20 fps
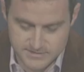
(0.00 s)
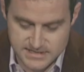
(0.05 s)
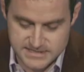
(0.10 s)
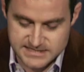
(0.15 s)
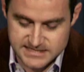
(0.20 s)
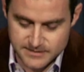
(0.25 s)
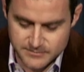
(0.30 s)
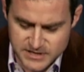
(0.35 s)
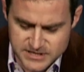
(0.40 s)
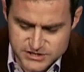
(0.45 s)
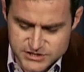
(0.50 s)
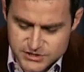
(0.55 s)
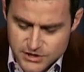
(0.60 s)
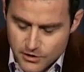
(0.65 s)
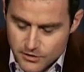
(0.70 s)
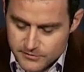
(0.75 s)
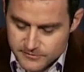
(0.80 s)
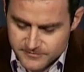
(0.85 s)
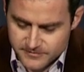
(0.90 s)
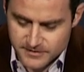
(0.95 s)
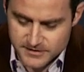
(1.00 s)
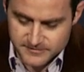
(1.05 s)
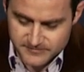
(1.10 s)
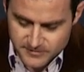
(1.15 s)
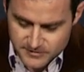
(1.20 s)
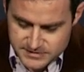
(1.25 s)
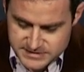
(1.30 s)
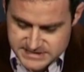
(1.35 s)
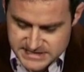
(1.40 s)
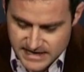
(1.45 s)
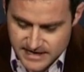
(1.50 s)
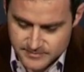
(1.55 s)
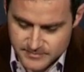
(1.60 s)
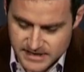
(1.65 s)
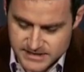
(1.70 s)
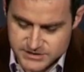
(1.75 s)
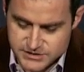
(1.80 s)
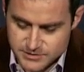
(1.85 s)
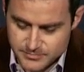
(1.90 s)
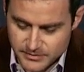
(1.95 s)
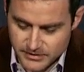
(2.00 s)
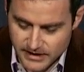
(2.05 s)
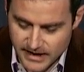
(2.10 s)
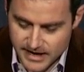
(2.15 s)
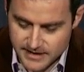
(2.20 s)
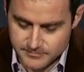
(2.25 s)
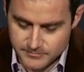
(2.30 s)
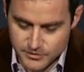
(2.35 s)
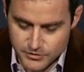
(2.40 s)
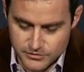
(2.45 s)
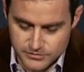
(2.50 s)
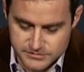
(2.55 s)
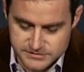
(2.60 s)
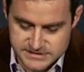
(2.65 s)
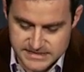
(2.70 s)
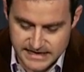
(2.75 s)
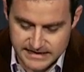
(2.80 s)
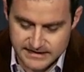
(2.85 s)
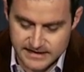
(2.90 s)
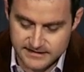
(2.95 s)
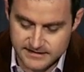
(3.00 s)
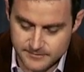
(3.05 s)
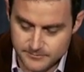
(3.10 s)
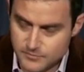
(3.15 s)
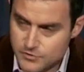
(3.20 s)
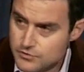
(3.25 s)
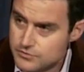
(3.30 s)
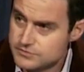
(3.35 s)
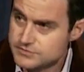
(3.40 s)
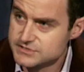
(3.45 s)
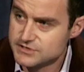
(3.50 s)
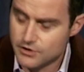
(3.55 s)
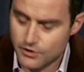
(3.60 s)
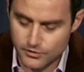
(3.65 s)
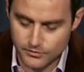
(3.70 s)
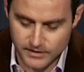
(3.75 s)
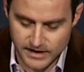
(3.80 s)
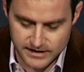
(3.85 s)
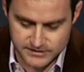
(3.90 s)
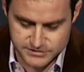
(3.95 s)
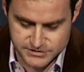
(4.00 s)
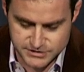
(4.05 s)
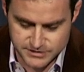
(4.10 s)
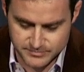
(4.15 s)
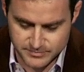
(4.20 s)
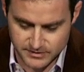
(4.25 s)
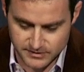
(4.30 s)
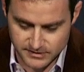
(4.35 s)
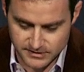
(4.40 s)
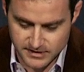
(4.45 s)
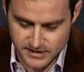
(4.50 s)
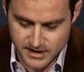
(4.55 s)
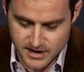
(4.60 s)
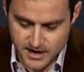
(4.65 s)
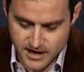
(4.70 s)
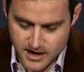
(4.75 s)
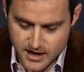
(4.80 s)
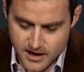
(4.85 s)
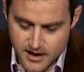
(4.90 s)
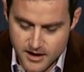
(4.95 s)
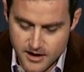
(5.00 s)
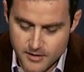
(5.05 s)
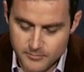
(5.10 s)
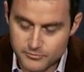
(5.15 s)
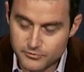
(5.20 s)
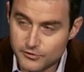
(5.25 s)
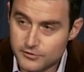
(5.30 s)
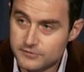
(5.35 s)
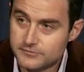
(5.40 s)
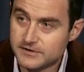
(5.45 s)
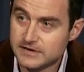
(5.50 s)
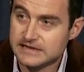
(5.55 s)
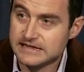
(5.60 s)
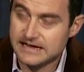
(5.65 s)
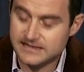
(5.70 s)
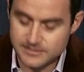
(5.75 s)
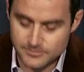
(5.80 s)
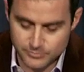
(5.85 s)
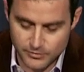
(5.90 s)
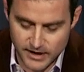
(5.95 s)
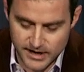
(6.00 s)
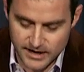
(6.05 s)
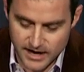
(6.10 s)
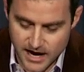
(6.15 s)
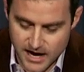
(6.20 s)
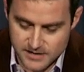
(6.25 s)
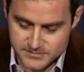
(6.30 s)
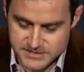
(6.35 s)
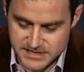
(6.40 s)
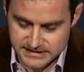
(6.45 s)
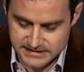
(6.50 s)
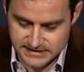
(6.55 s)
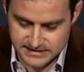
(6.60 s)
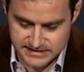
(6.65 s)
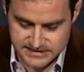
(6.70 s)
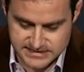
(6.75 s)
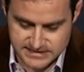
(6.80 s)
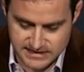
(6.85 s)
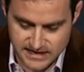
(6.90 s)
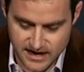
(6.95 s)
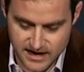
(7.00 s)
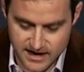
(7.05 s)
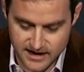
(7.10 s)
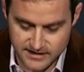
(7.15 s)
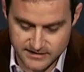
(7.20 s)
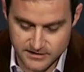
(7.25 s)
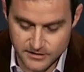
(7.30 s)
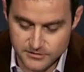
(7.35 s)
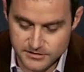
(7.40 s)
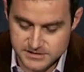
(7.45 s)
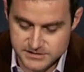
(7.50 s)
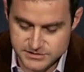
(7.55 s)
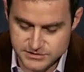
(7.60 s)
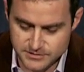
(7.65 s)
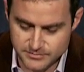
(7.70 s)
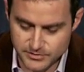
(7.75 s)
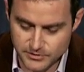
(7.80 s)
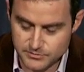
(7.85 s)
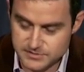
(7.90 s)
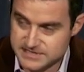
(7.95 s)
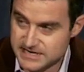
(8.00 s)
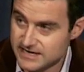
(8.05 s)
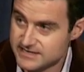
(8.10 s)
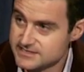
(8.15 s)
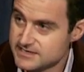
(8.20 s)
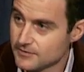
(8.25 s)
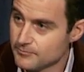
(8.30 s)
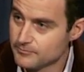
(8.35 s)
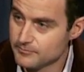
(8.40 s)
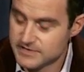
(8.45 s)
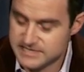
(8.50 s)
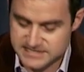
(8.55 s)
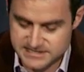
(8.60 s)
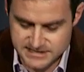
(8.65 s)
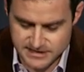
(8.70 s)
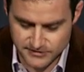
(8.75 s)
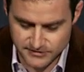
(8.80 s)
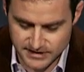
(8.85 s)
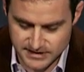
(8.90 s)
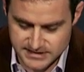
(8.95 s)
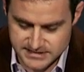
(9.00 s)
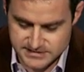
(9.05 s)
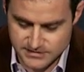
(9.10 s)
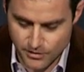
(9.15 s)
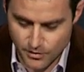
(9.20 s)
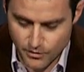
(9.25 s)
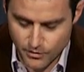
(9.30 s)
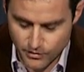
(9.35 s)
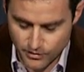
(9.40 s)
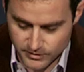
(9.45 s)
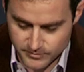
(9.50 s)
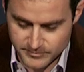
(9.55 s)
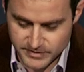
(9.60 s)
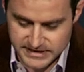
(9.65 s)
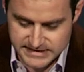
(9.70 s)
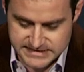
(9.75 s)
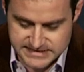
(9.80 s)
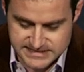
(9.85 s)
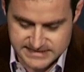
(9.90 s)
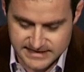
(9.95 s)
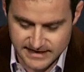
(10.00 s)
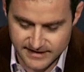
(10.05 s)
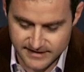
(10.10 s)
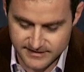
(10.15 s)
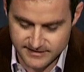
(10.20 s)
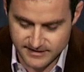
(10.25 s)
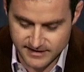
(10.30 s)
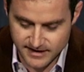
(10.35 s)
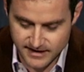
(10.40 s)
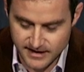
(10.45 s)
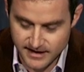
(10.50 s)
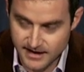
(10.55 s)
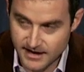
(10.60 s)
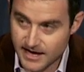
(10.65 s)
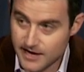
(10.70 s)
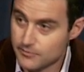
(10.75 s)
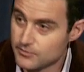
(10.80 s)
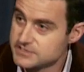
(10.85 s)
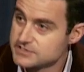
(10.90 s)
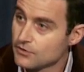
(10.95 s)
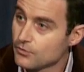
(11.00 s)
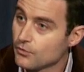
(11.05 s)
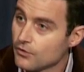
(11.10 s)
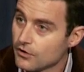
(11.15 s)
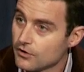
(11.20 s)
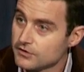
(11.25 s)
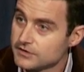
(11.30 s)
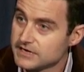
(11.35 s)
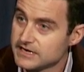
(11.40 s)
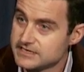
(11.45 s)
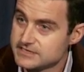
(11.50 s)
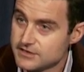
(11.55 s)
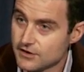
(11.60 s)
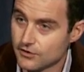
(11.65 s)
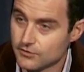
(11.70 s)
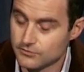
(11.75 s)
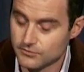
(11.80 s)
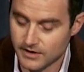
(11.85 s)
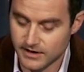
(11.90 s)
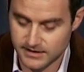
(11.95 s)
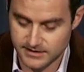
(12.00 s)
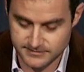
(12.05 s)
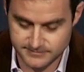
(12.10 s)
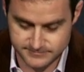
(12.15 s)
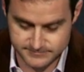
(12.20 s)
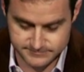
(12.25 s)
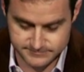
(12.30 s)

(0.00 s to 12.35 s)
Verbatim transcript: This image showed for the first time that Jupiter had moons and that the moons go around Jupiter, proving that the bright object in the sky known as Jupiter was not some mysterious orb, but instead it was a world in its own right.